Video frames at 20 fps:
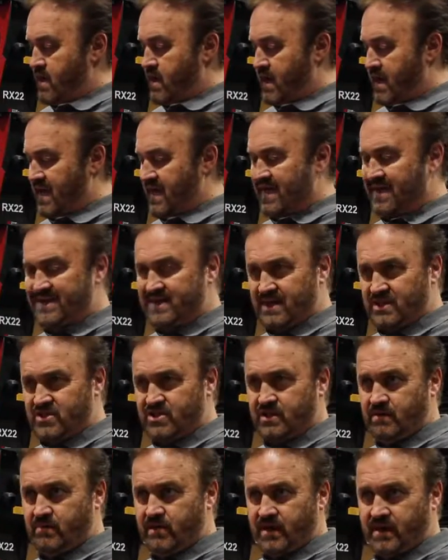In
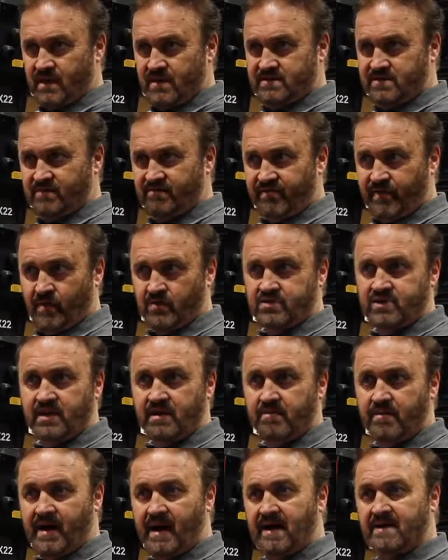addition, because it floats in
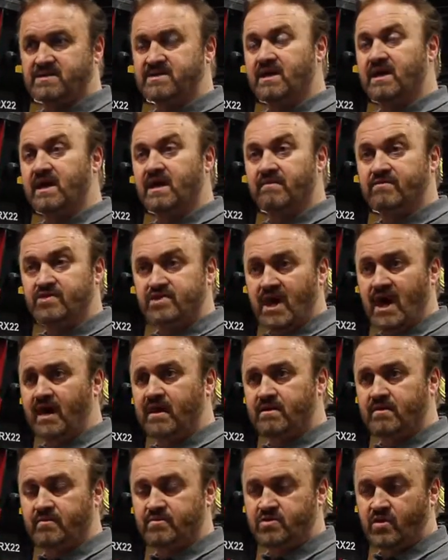the box and they have
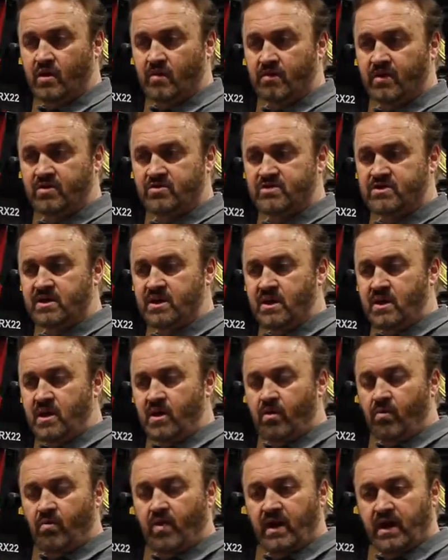shock absorbers,
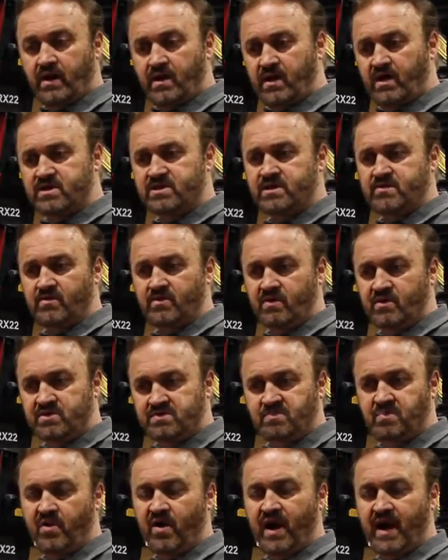when a customer is
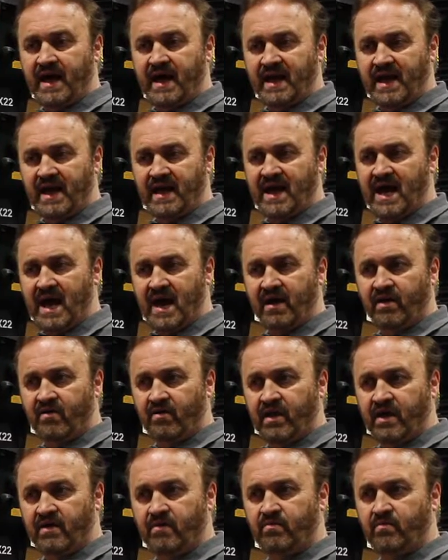prying on
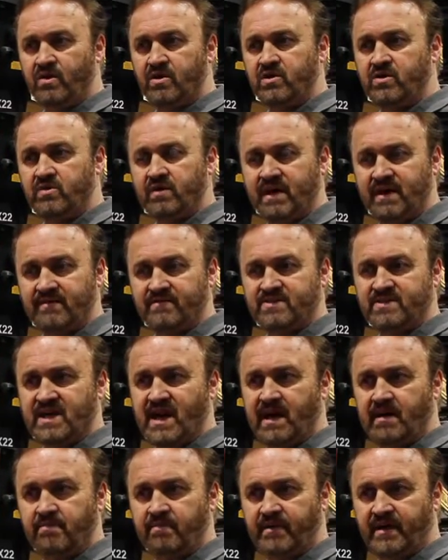concrete, when you have
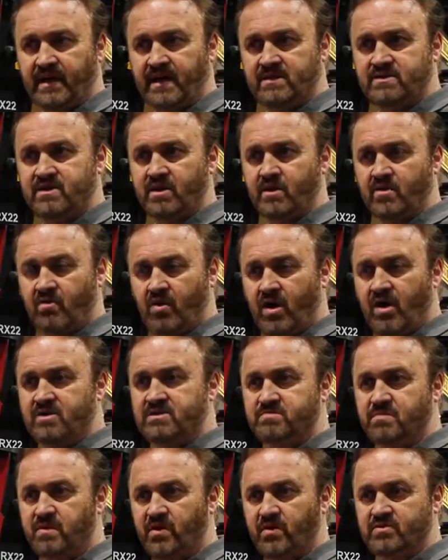side plates or
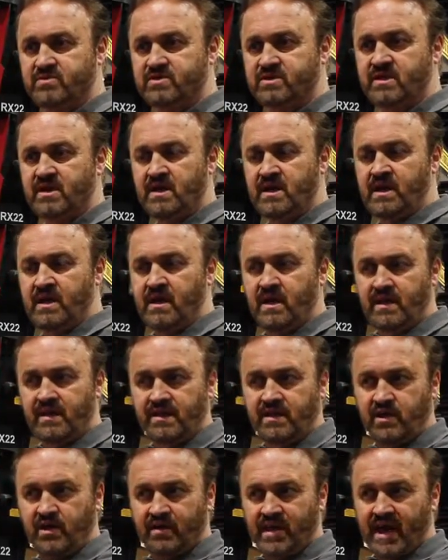cross bolts,
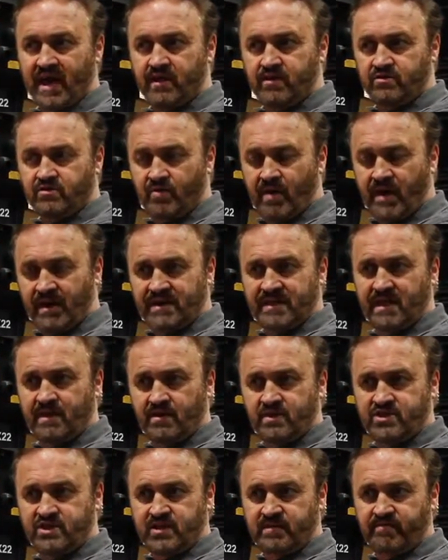you got direct
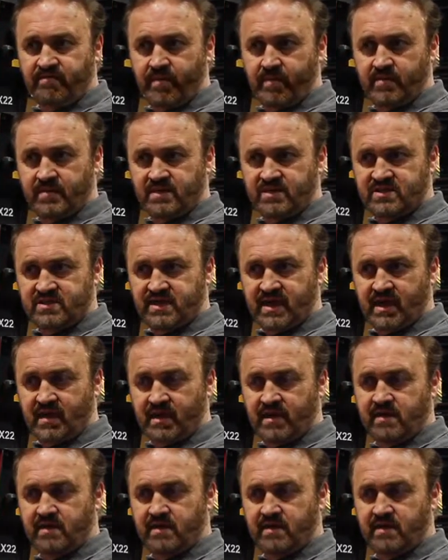energy from the stick